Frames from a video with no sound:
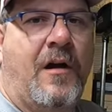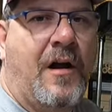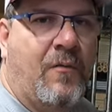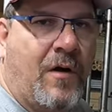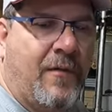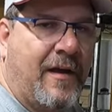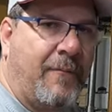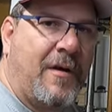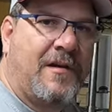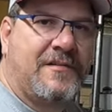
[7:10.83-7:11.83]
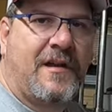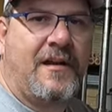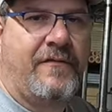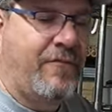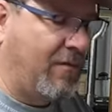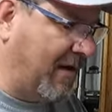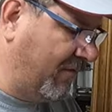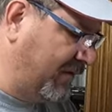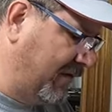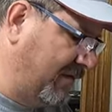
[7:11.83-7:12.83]
All right, while well, we have box 94
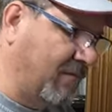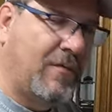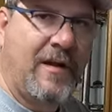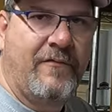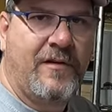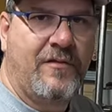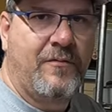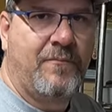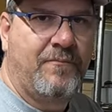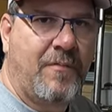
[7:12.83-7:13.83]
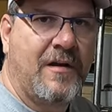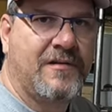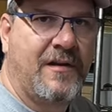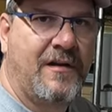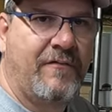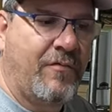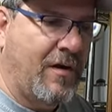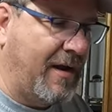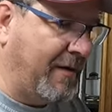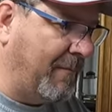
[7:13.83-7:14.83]
out, we have another box
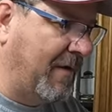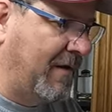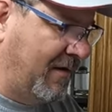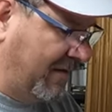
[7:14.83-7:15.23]
94 item.